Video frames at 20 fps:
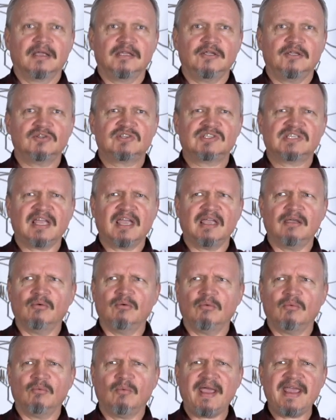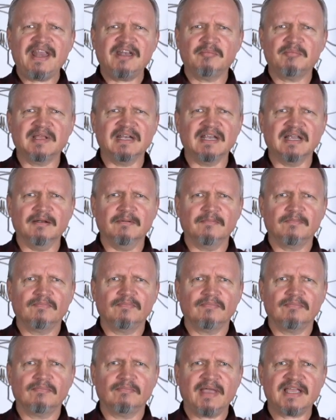You'd say, wait a minute,
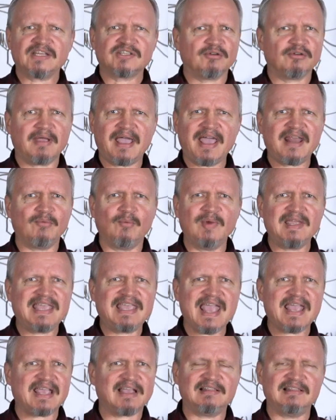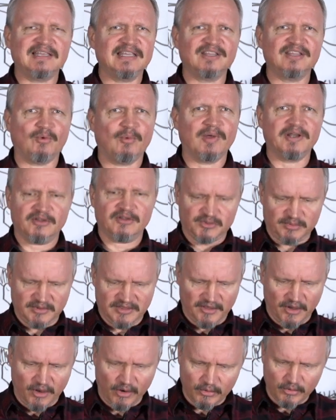Pastor Adam, we can't clean the windows with
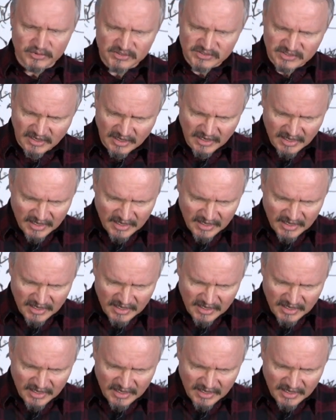those.